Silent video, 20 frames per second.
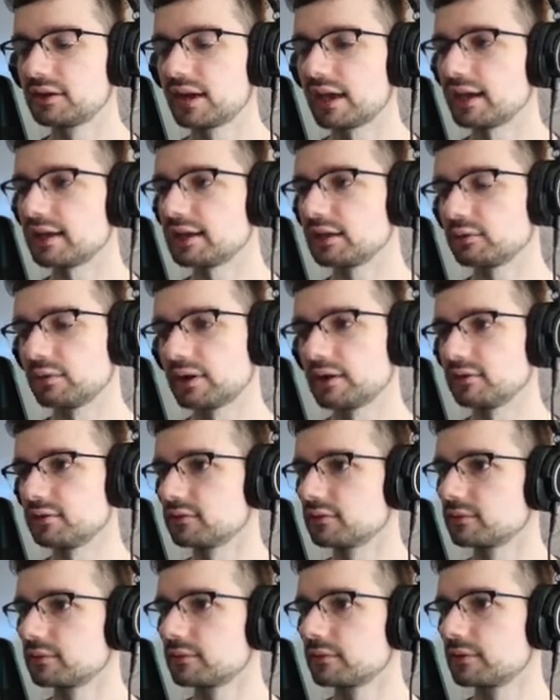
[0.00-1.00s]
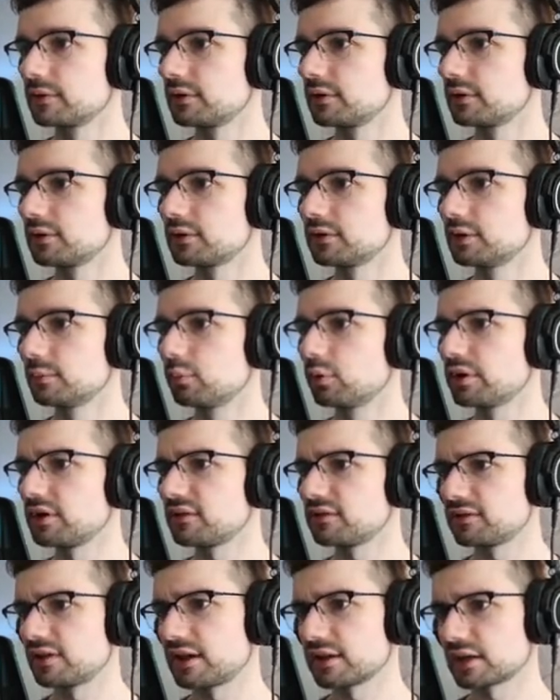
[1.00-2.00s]
Anyways, the point
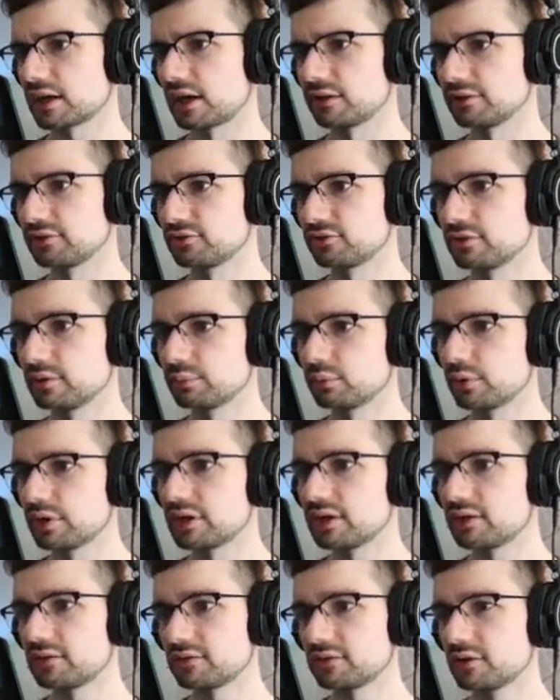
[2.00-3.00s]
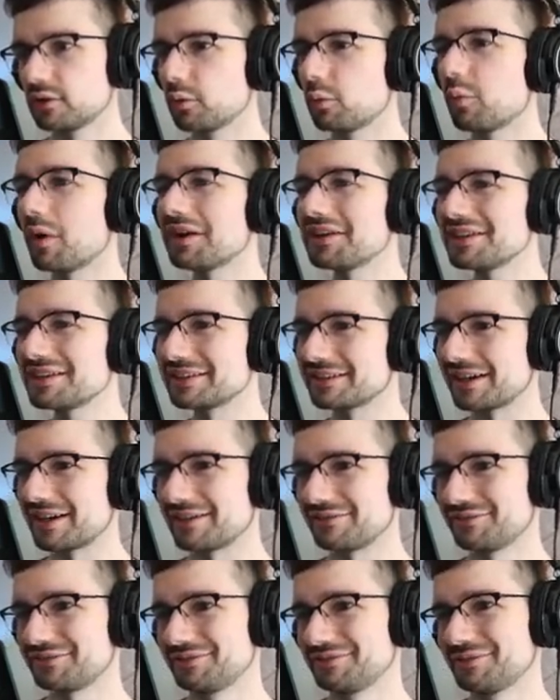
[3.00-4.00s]
is not college. The point is, what do you
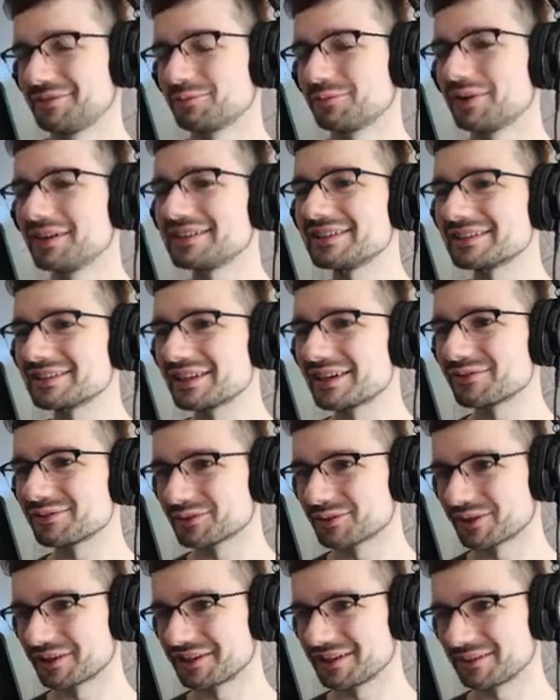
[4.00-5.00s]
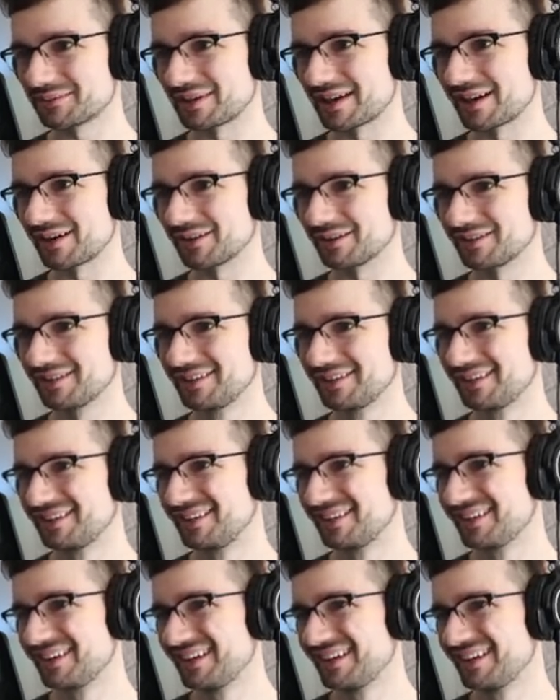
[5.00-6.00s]
love? What do you love learning about?
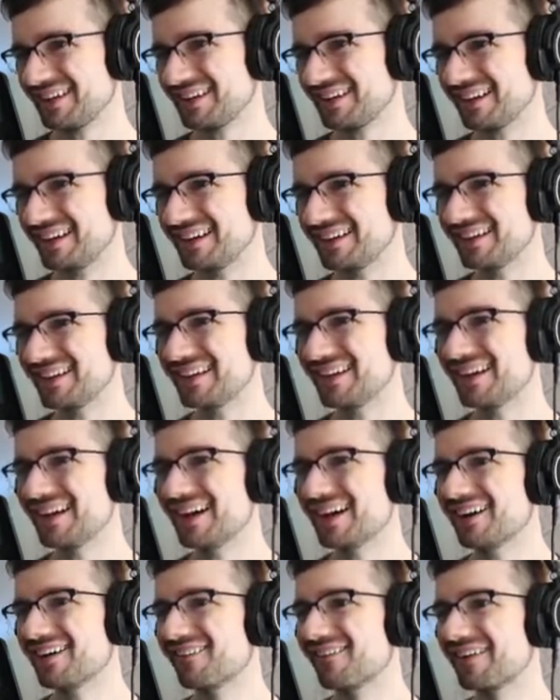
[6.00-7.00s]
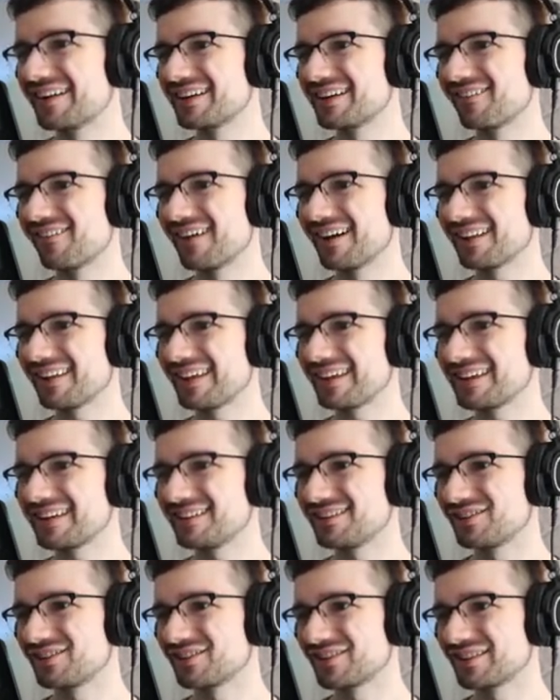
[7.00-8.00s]
what it what like
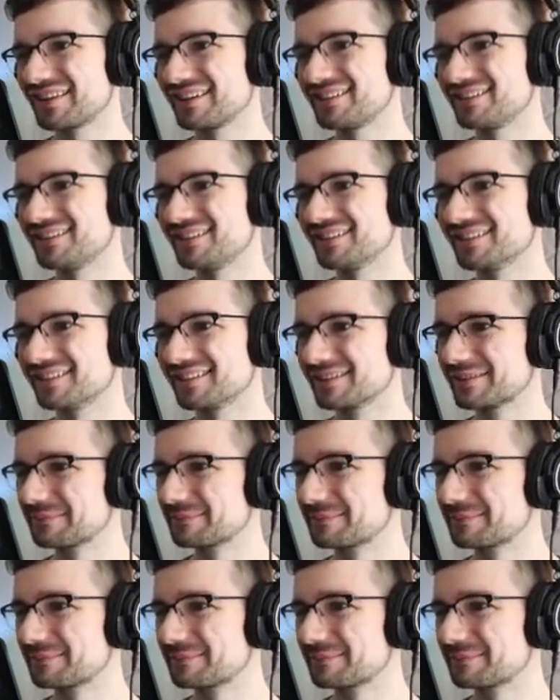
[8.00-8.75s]
intrigues you?